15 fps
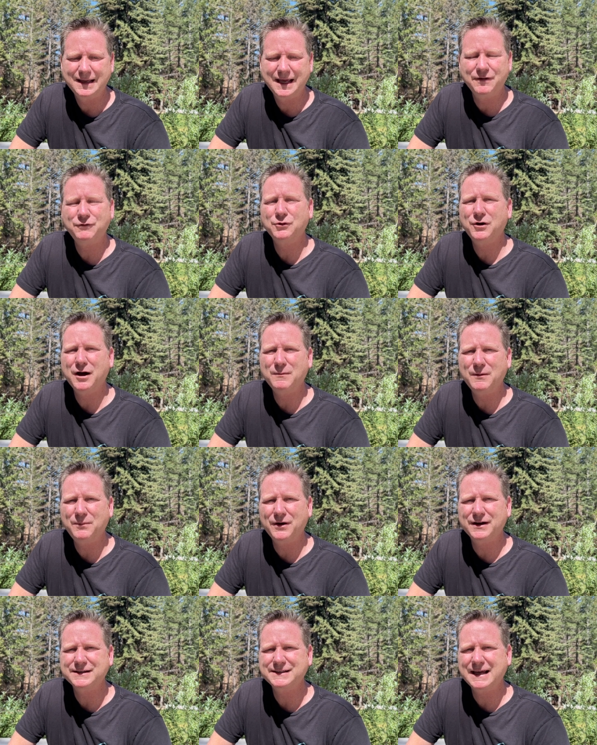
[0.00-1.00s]
if you come up
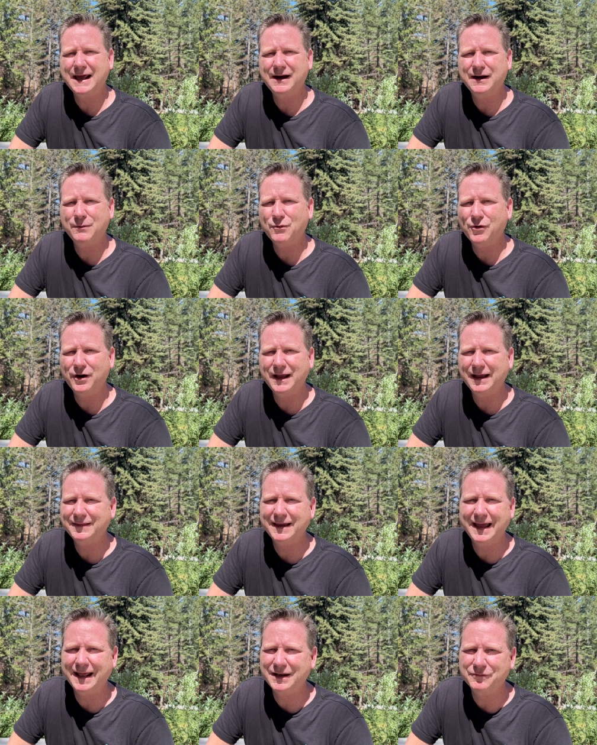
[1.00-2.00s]
on a Saturday morning at
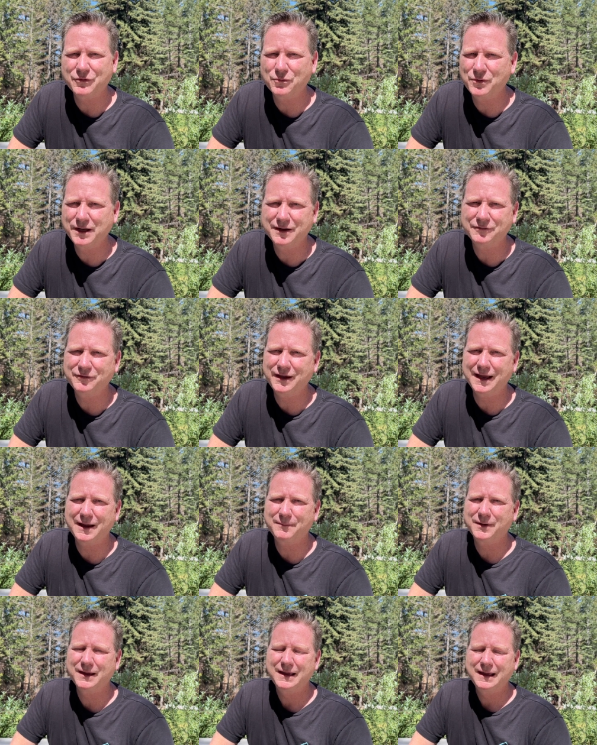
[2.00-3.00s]
the end of a week of
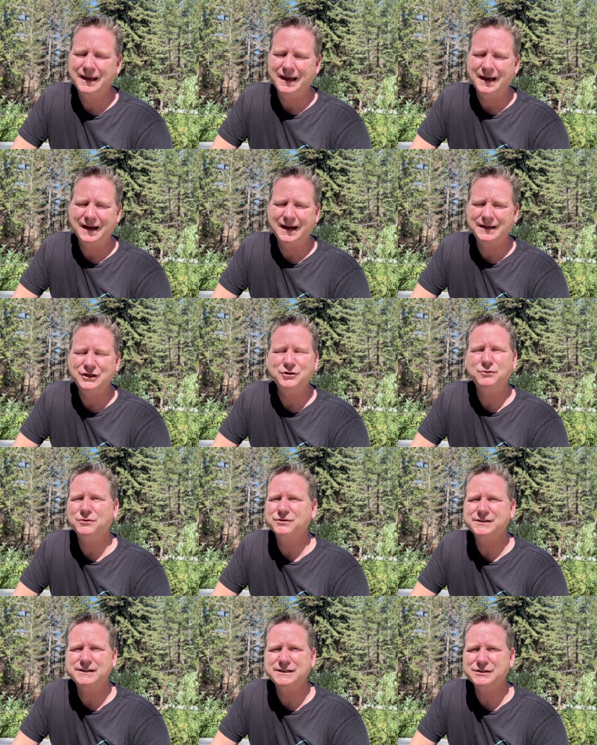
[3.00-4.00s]
camp, uh, you
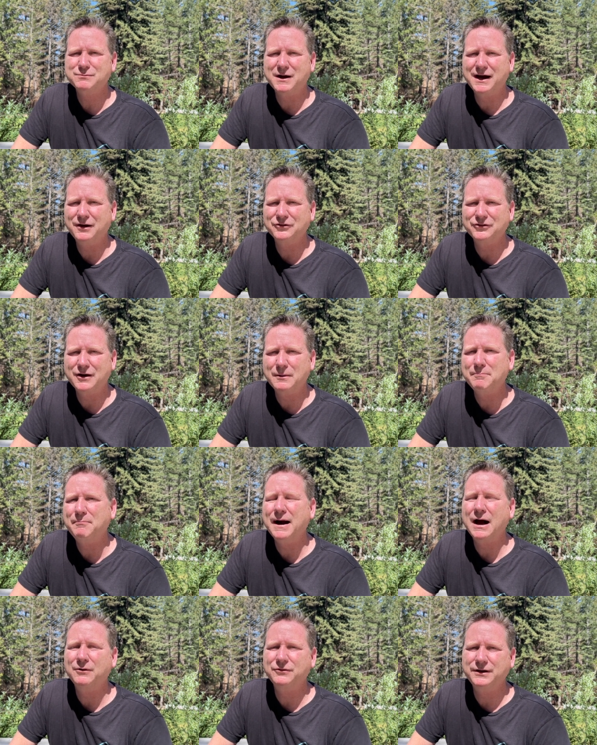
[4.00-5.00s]
will see smiles
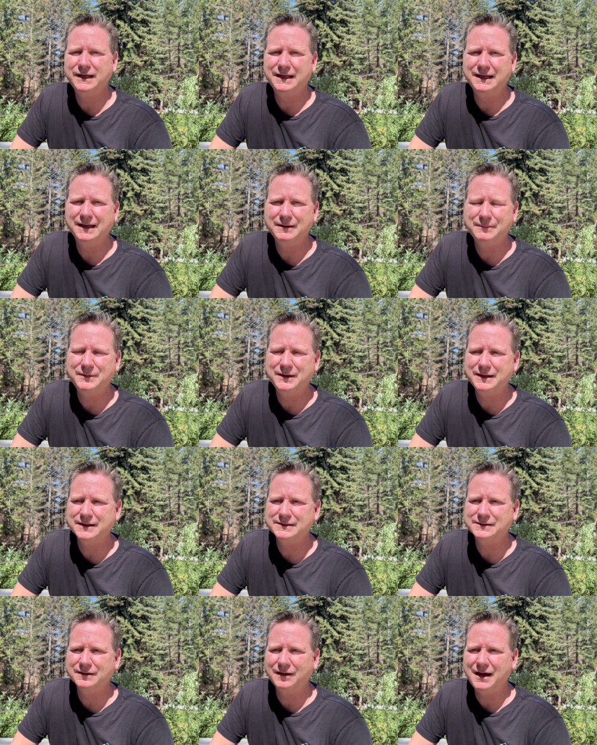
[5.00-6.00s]
abounding
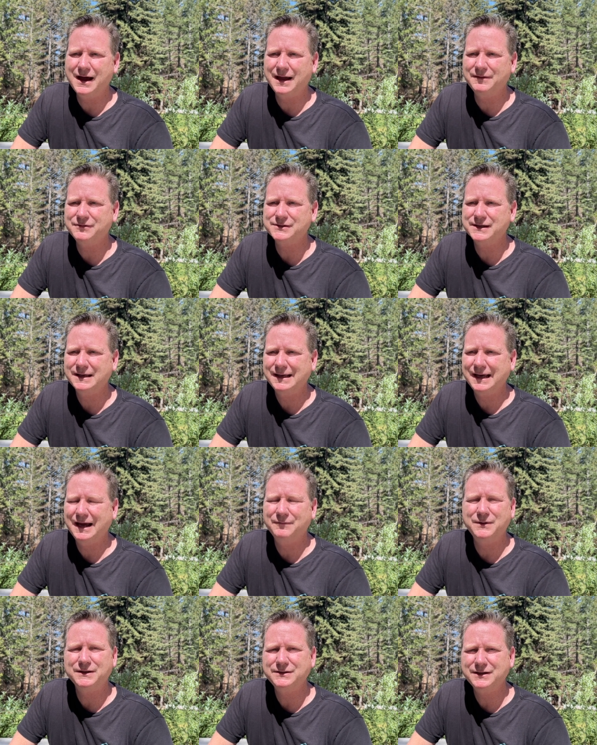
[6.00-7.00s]
because lives
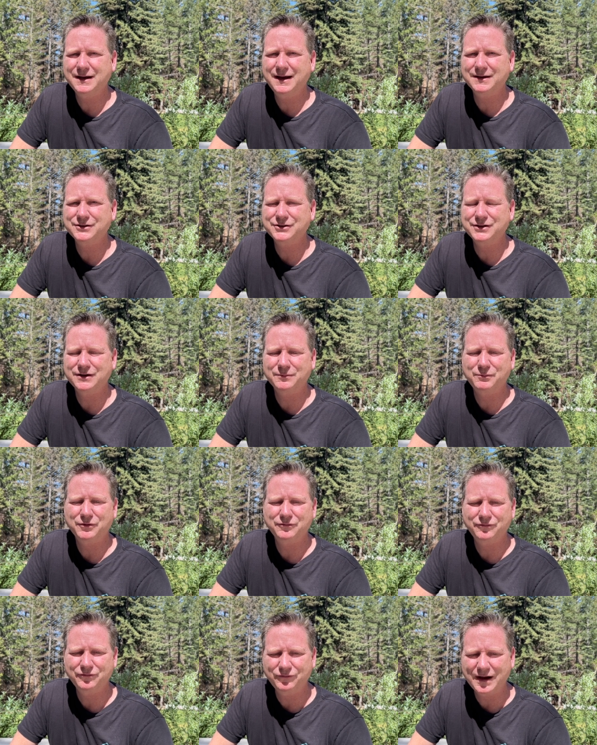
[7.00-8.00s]
have been touched in a
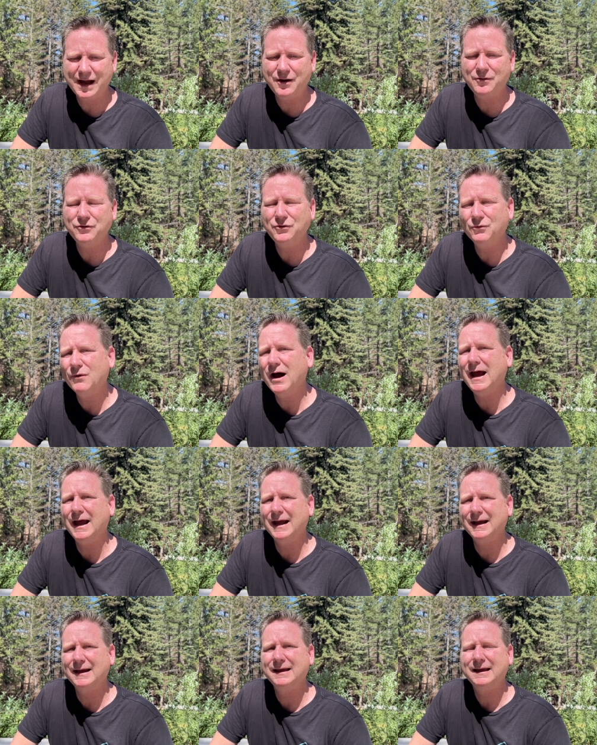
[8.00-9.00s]
profound
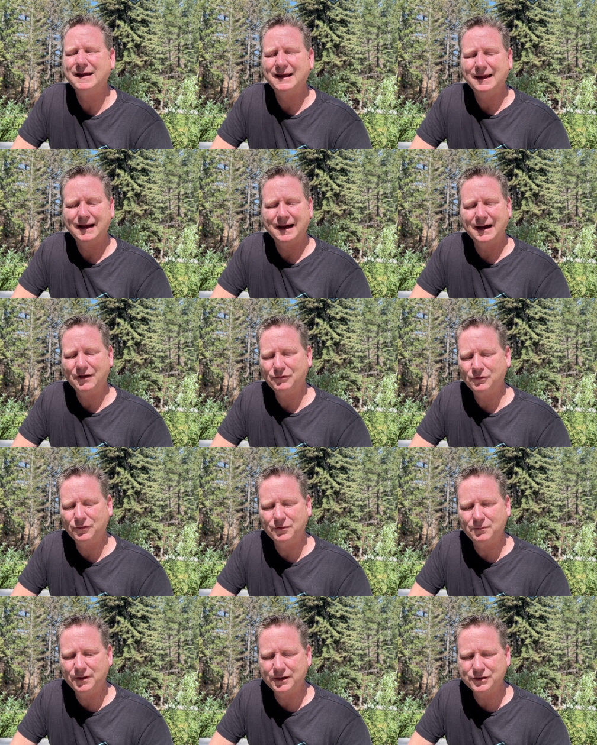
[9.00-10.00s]
way uh, through
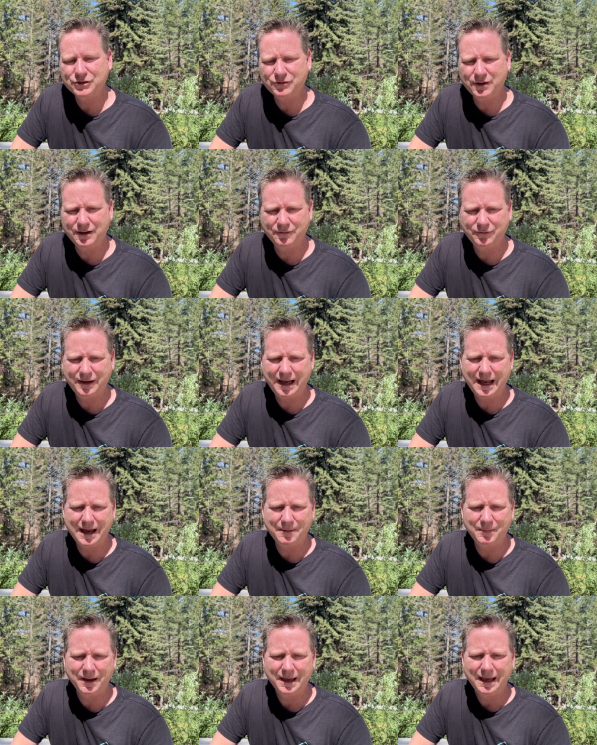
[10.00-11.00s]
the ministry of
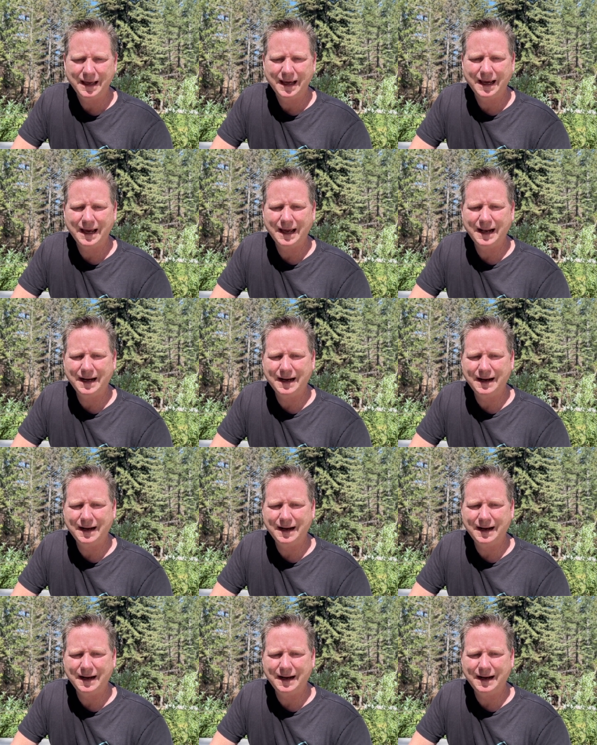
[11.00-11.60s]
camp. And